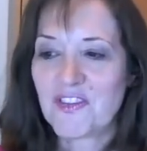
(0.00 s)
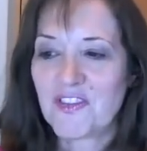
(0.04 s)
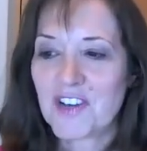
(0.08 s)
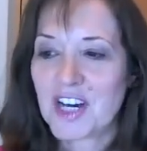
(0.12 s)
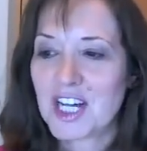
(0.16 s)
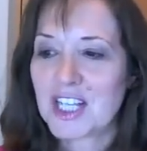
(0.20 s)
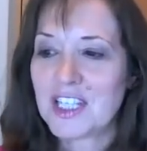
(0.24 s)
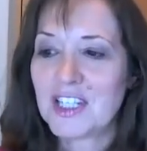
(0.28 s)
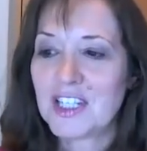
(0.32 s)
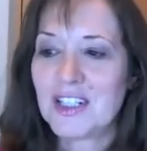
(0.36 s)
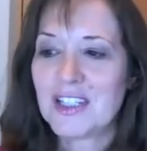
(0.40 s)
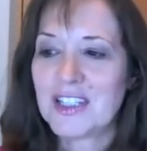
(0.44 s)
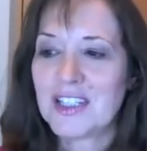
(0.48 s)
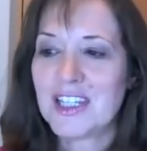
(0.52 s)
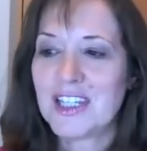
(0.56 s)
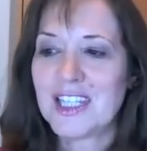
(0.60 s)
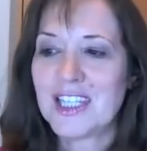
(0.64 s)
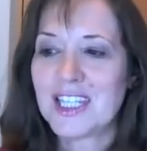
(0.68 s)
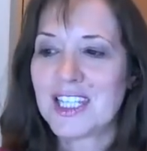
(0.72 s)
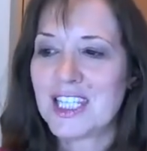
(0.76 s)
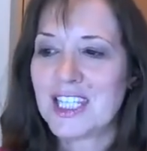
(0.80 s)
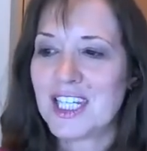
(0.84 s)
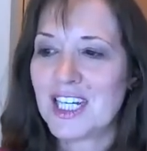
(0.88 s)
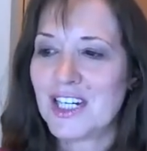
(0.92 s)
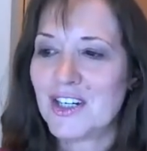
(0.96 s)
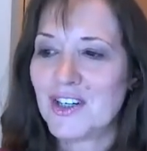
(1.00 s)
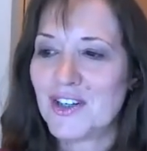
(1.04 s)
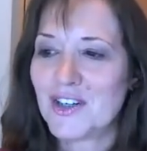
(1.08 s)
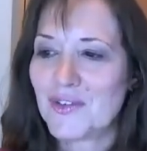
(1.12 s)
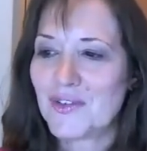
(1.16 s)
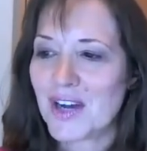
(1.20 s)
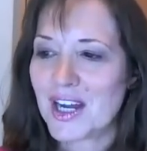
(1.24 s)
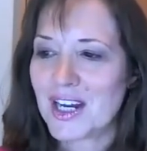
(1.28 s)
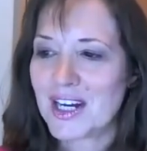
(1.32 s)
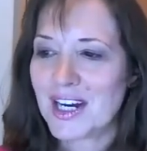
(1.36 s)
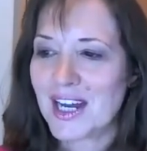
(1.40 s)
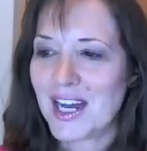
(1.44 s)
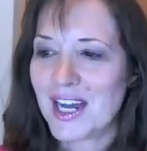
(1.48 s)
clearly the leader
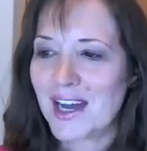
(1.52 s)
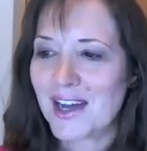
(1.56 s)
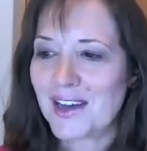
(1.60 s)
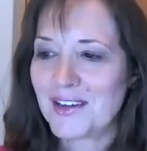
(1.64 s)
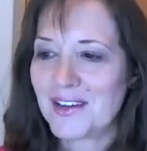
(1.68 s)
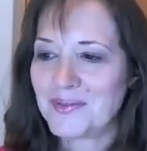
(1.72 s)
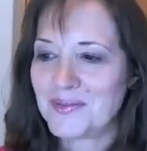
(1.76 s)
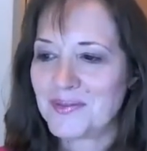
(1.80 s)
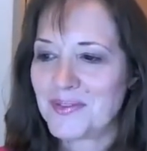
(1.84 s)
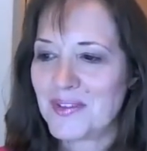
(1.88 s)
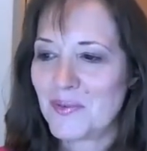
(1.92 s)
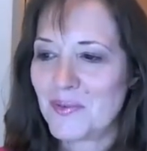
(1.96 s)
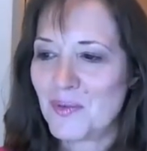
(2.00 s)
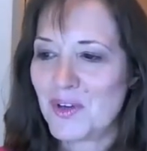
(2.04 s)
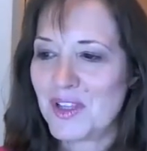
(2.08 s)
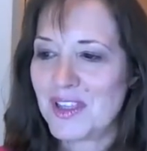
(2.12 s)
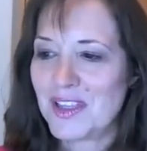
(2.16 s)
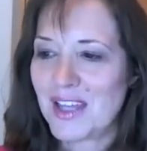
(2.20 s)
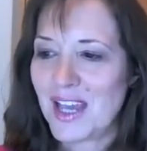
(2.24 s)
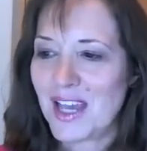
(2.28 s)
right now with